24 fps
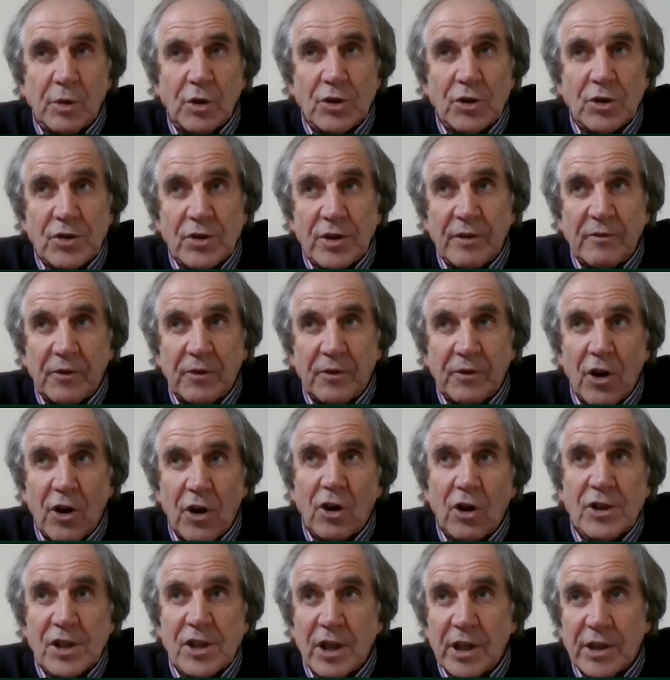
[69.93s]
Moore Street for
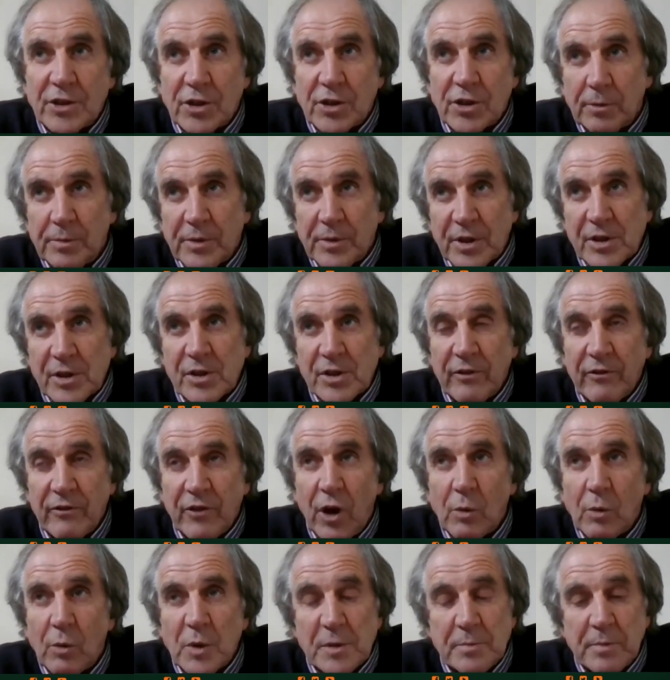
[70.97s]
Northside Dubliners
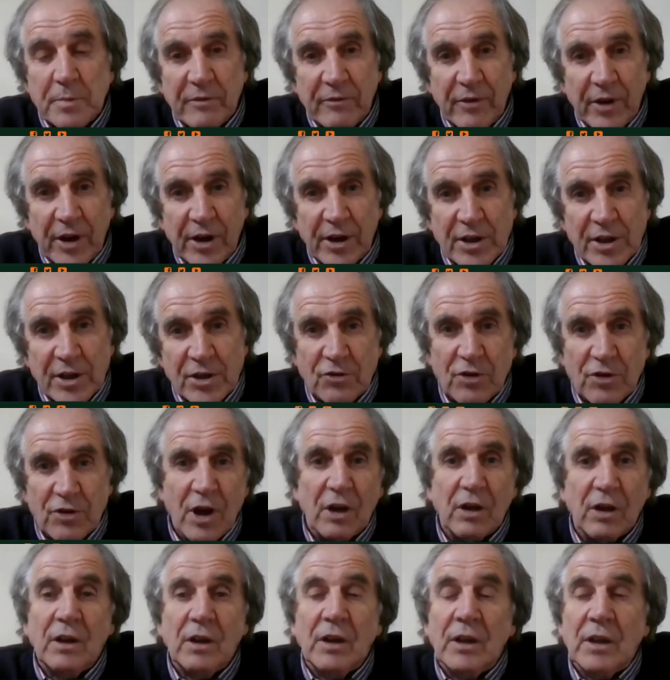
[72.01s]
have always been very
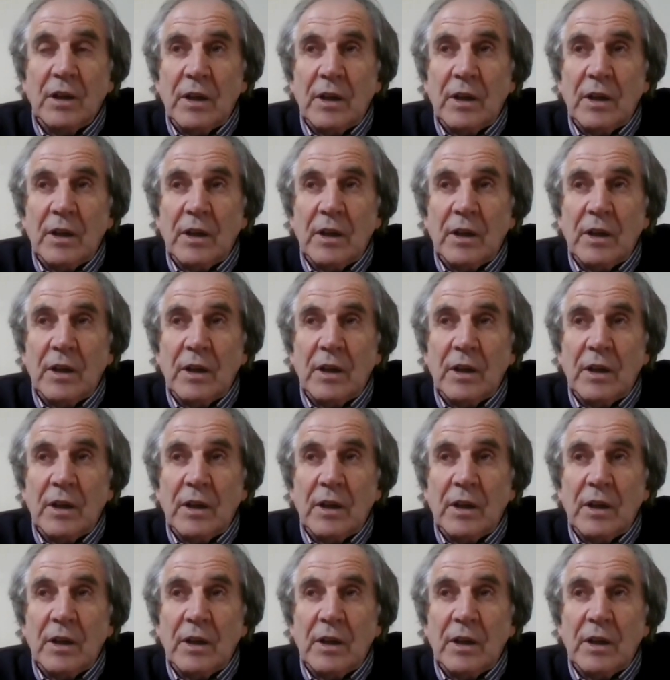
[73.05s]
strong.